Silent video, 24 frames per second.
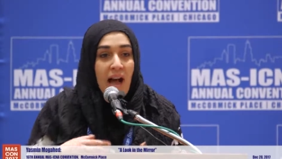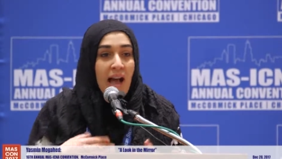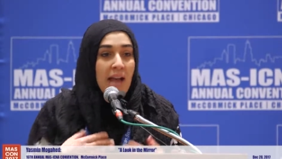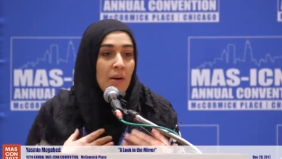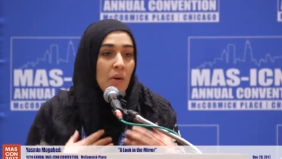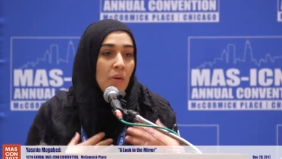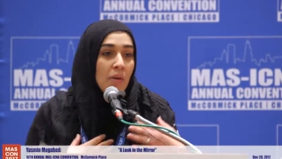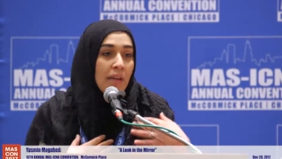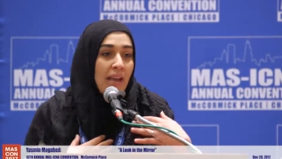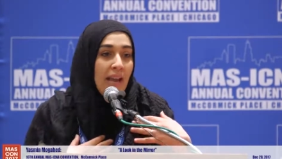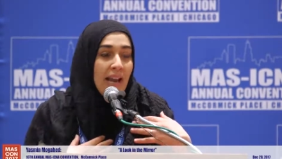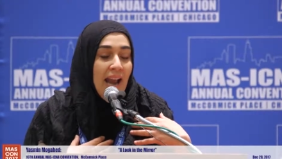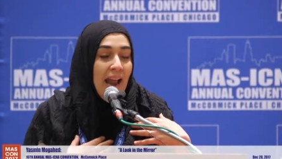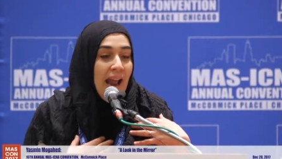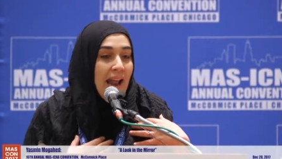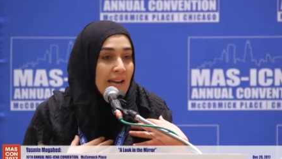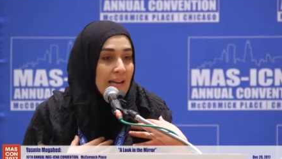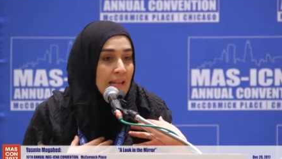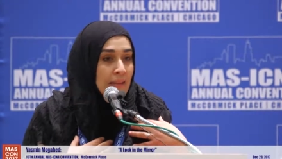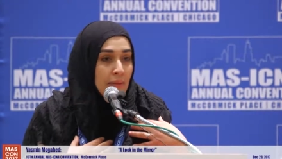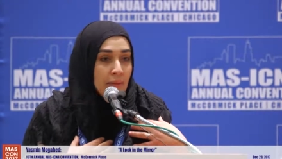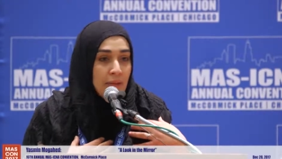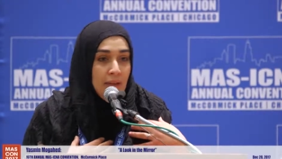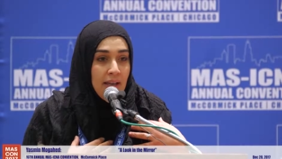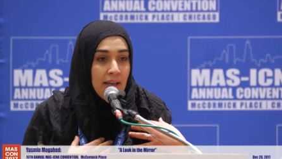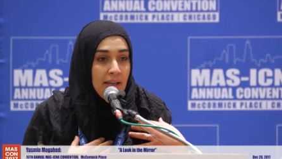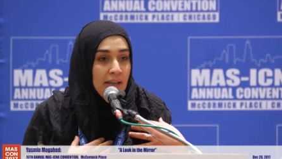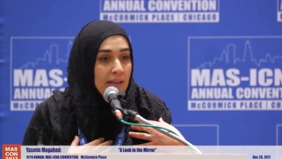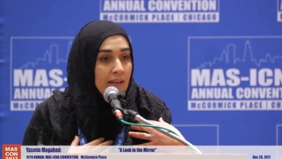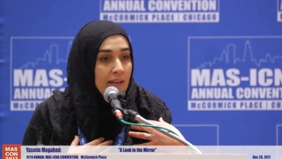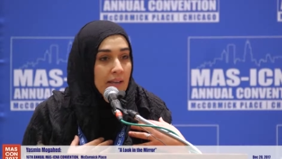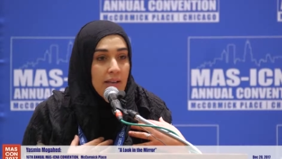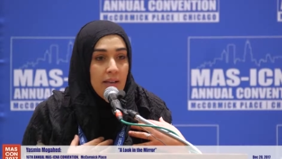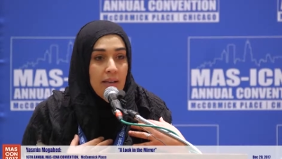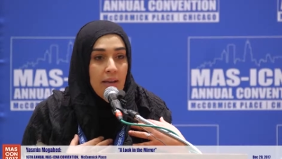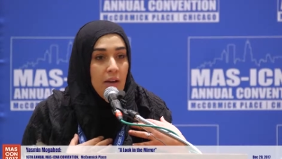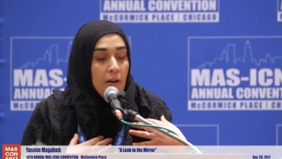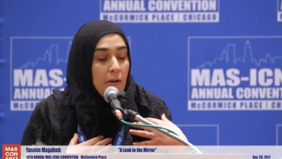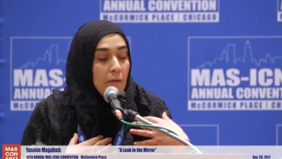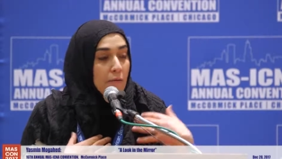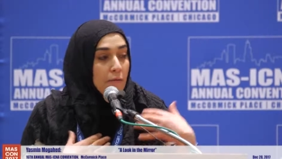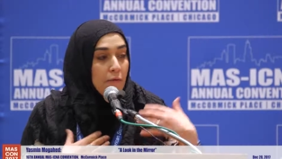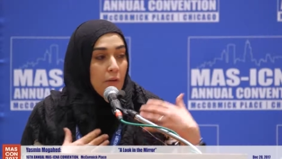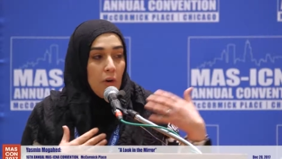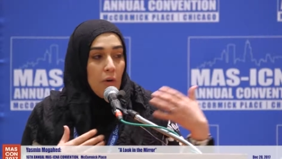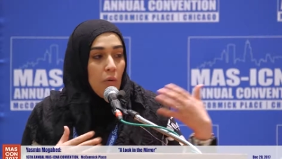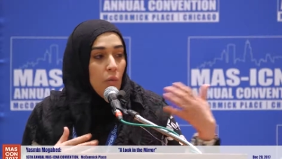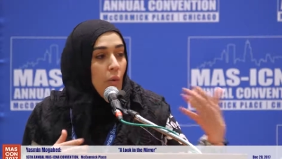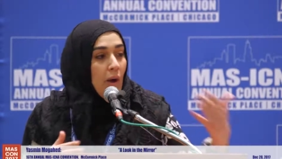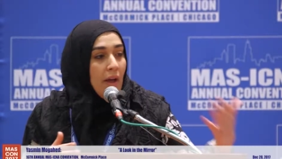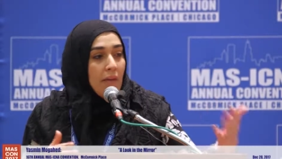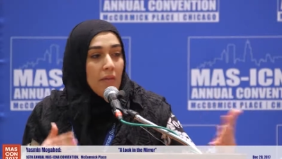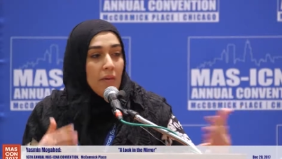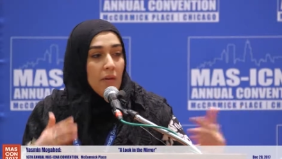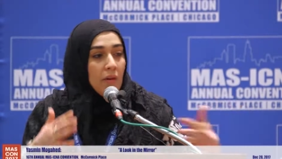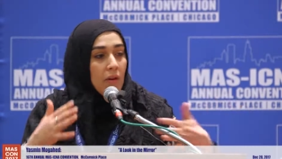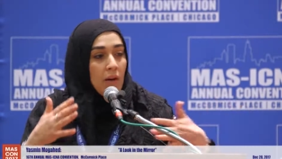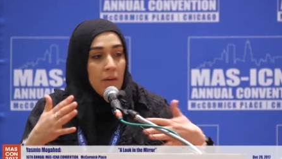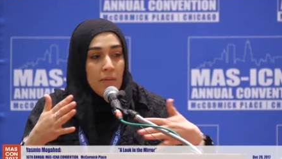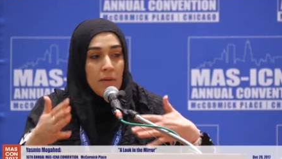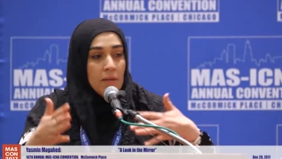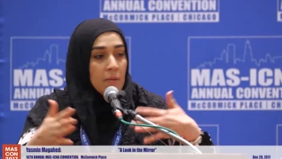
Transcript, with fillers: I don't get anything for whether,